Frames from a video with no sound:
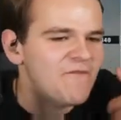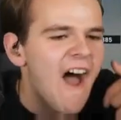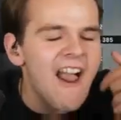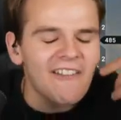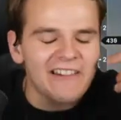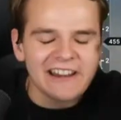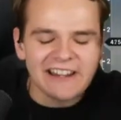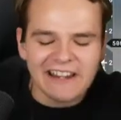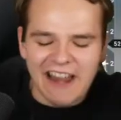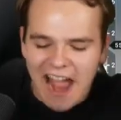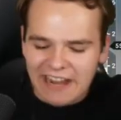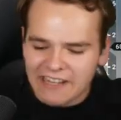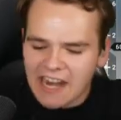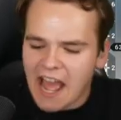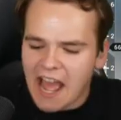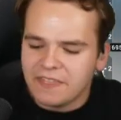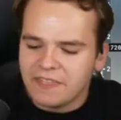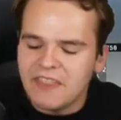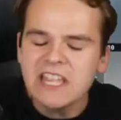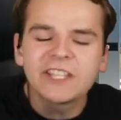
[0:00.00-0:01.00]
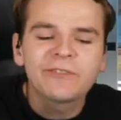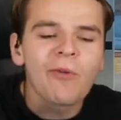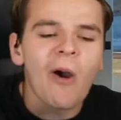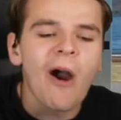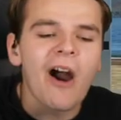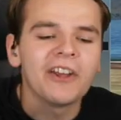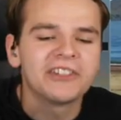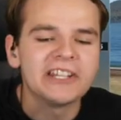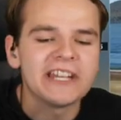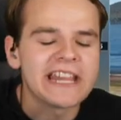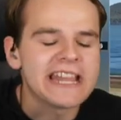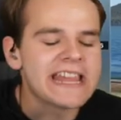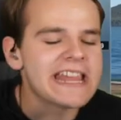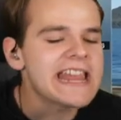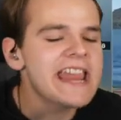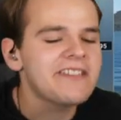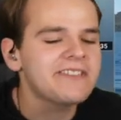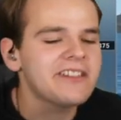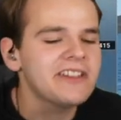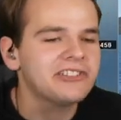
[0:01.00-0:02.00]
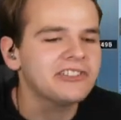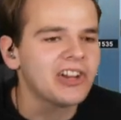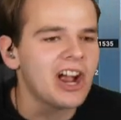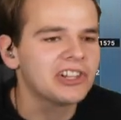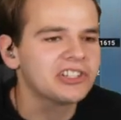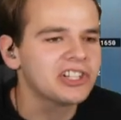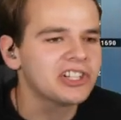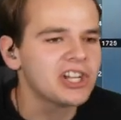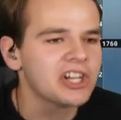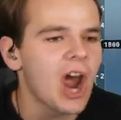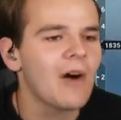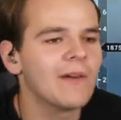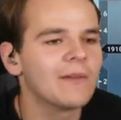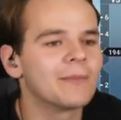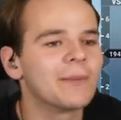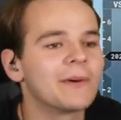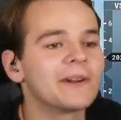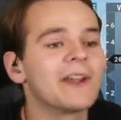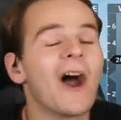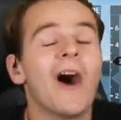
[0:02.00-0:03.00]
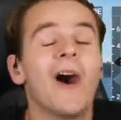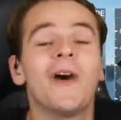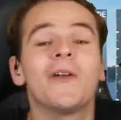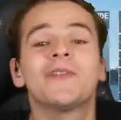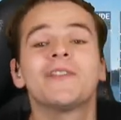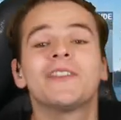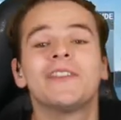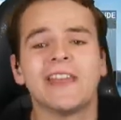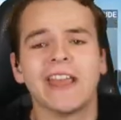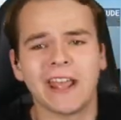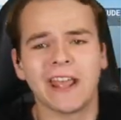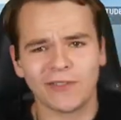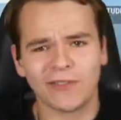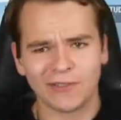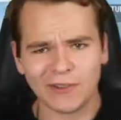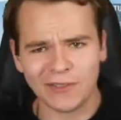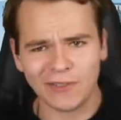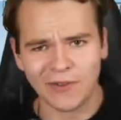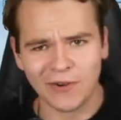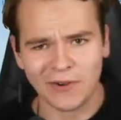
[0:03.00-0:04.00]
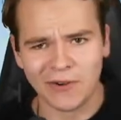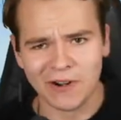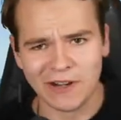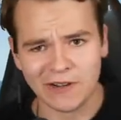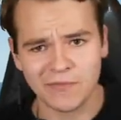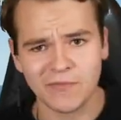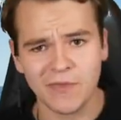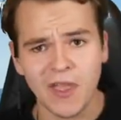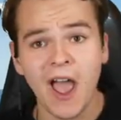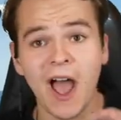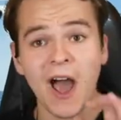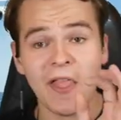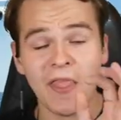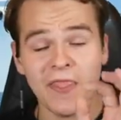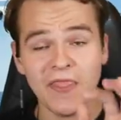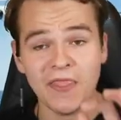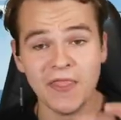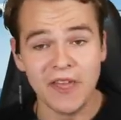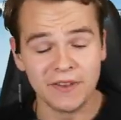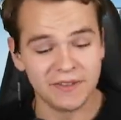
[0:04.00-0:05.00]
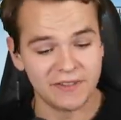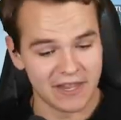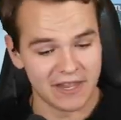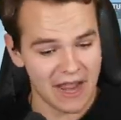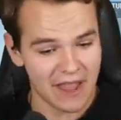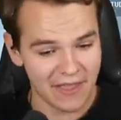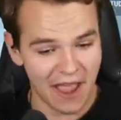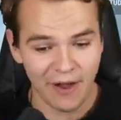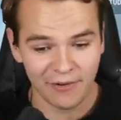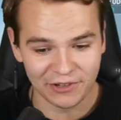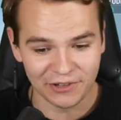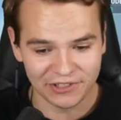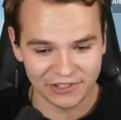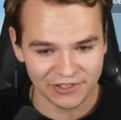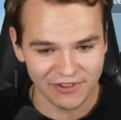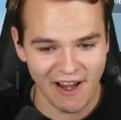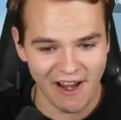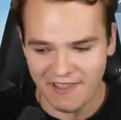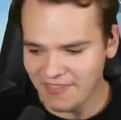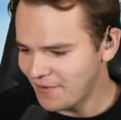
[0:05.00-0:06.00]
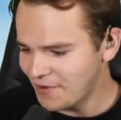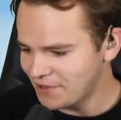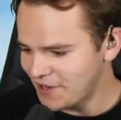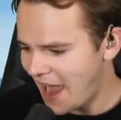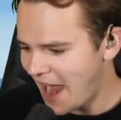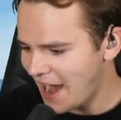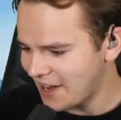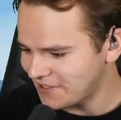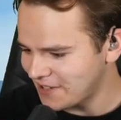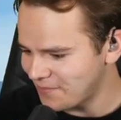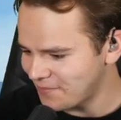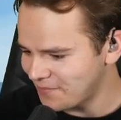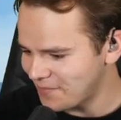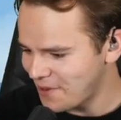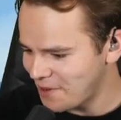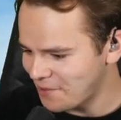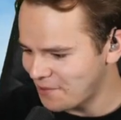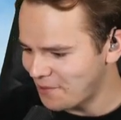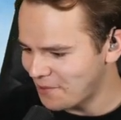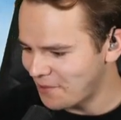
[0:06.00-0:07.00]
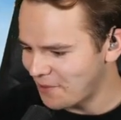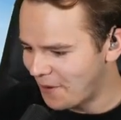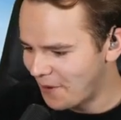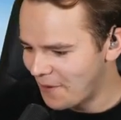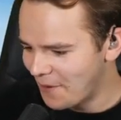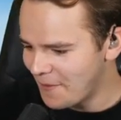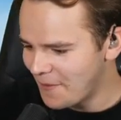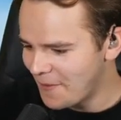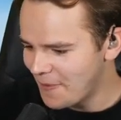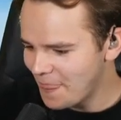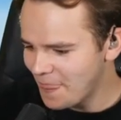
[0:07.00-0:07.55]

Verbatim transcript: very nice. This was an easy touch and go, everybody, on the A330. That was great. That was actually pretty cool.